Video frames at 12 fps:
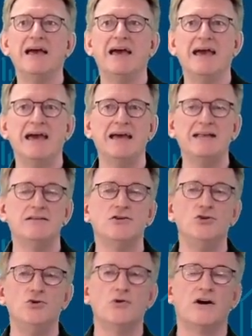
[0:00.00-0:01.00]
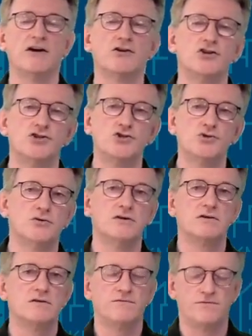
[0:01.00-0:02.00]
and you are
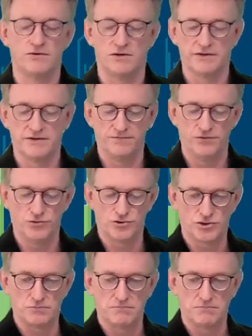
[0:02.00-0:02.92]
sure for the future.